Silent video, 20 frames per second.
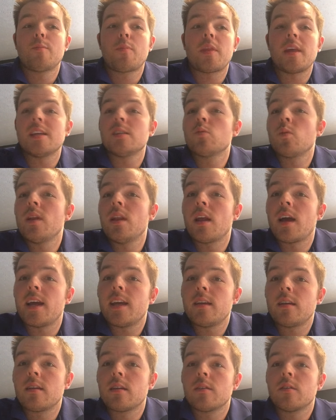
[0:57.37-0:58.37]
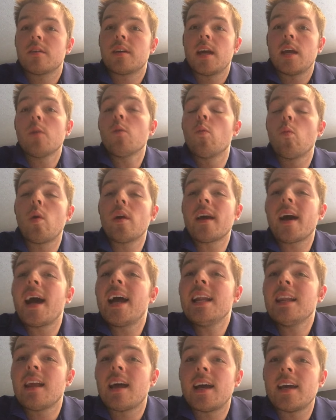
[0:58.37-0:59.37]
things we like. Okay, what
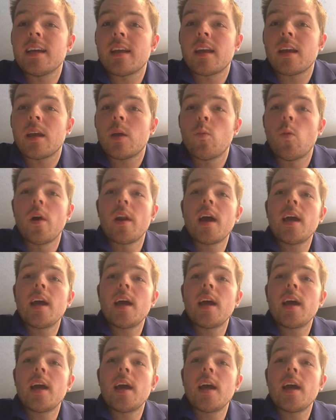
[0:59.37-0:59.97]
I like and what